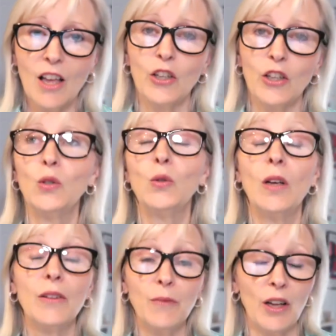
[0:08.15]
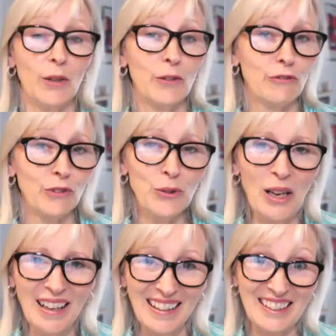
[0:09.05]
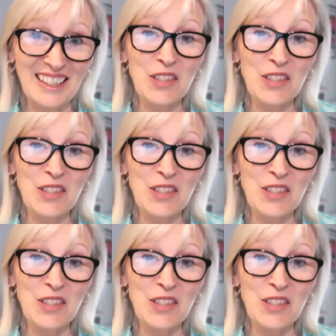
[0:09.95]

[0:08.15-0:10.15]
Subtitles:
who through another